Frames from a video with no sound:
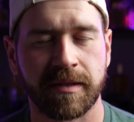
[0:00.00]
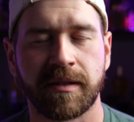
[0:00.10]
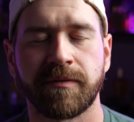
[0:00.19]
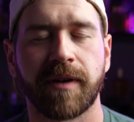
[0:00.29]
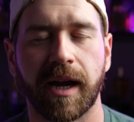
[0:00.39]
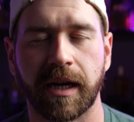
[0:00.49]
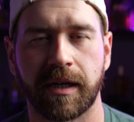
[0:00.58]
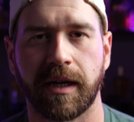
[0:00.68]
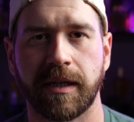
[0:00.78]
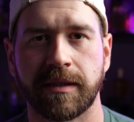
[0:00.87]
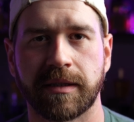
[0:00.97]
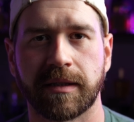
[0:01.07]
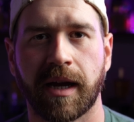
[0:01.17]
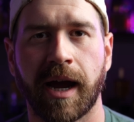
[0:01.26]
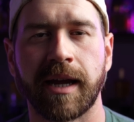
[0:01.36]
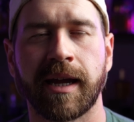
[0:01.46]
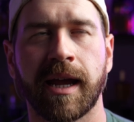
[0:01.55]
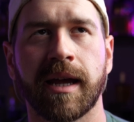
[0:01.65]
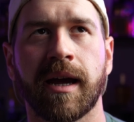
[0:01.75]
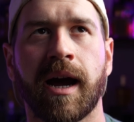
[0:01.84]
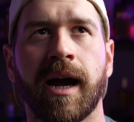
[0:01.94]
divine, guys. I
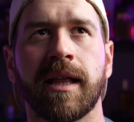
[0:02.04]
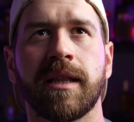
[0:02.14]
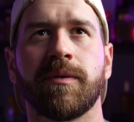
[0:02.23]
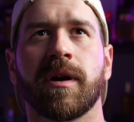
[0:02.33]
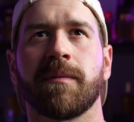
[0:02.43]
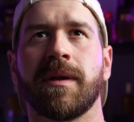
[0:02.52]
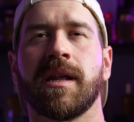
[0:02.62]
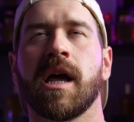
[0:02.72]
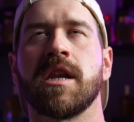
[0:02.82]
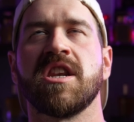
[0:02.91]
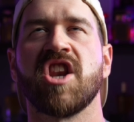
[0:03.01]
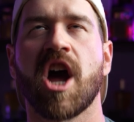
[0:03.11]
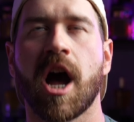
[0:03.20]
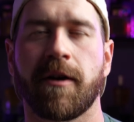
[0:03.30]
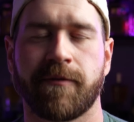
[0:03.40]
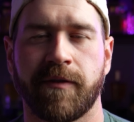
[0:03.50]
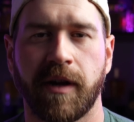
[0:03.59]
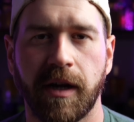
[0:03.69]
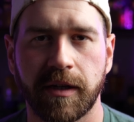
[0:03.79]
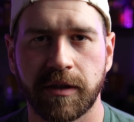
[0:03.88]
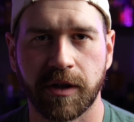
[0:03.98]
can't highly recommend it enough
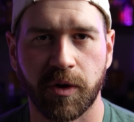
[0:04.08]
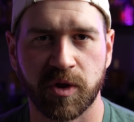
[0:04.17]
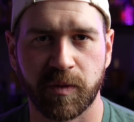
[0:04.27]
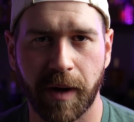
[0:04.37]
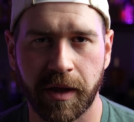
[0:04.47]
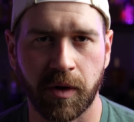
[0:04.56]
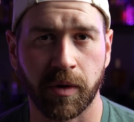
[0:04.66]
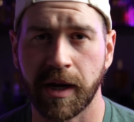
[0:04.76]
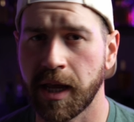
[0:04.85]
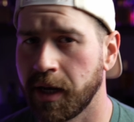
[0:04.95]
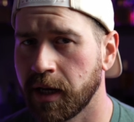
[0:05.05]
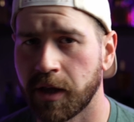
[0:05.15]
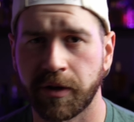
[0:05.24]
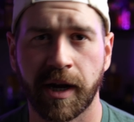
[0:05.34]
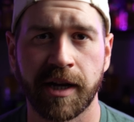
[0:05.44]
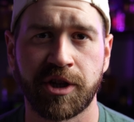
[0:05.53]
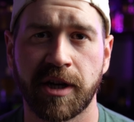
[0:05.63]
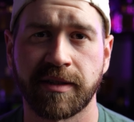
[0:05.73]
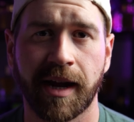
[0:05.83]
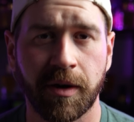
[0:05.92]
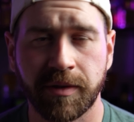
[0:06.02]
to go smell it, or any other HJs
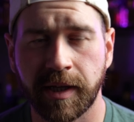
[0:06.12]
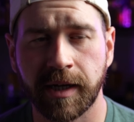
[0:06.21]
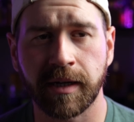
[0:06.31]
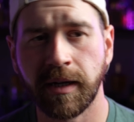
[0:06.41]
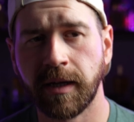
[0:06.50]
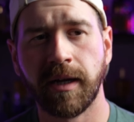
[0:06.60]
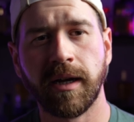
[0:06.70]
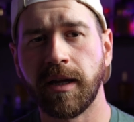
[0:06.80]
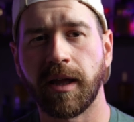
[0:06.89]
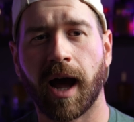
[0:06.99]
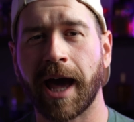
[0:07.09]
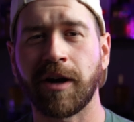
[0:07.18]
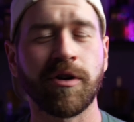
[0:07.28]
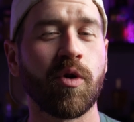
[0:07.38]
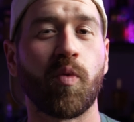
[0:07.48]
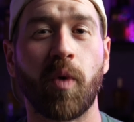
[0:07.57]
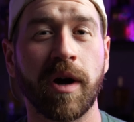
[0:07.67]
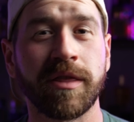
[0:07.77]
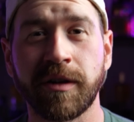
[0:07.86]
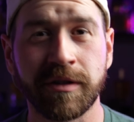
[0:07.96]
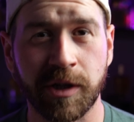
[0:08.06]
out there. I don't know what
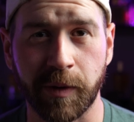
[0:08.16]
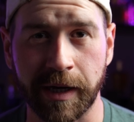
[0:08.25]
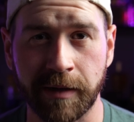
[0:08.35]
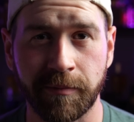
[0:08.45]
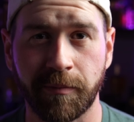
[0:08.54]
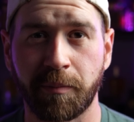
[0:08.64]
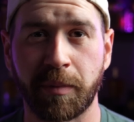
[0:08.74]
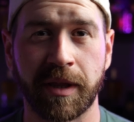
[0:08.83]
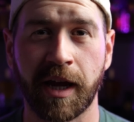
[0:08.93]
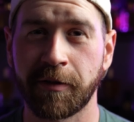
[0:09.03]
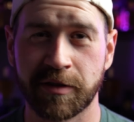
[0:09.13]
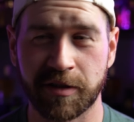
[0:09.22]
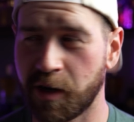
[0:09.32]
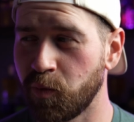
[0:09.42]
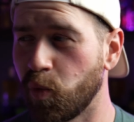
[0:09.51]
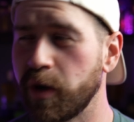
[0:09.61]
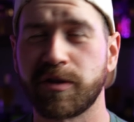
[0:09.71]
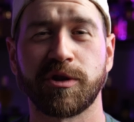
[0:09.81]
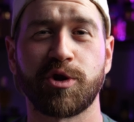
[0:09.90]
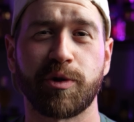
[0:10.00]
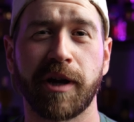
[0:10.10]
they're doing, but they have some
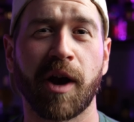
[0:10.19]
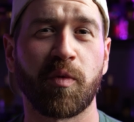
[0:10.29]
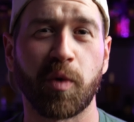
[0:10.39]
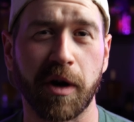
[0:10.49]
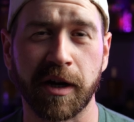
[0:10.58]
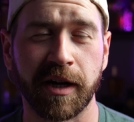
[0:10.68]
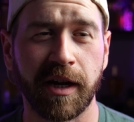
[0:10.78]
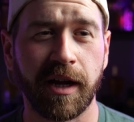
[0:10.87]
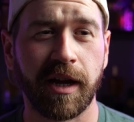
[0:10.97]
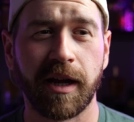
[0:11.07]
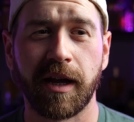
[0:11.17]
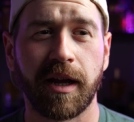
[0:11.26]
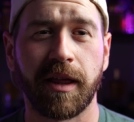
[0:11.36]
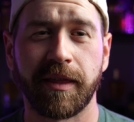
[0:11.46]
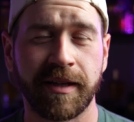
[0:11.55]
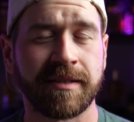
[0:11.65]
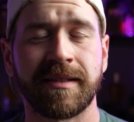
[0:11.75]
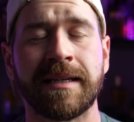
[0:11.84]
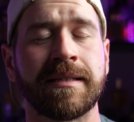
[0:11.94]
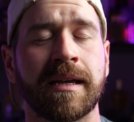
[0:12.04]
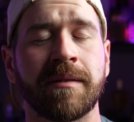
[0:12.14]
wizardry at work. This
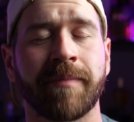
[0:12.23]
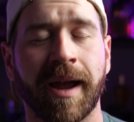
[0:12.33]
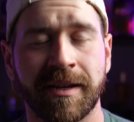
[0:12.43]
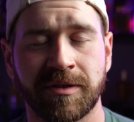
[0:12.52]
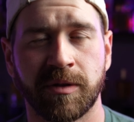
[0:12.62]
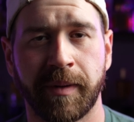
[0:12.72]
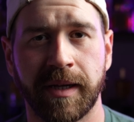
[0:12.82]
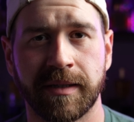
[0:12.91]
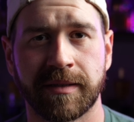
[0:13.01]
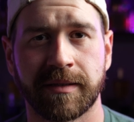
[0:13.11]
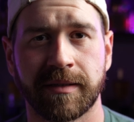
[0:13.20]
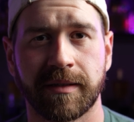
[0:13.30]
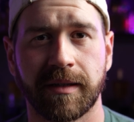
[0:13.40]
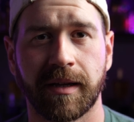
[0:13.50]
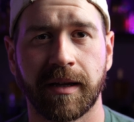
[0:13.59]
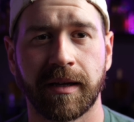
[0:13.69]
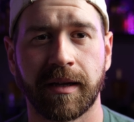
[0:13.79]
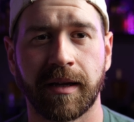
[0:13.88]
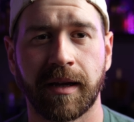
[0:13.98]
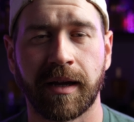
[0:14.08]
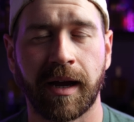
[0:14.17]
is a masterpiece.
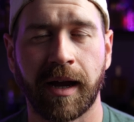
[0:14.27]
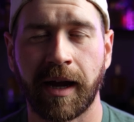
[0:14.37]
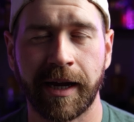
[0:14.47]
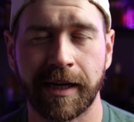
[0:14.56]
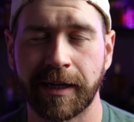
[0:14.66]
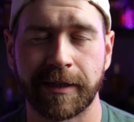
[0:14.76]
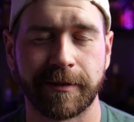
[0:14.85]
Like,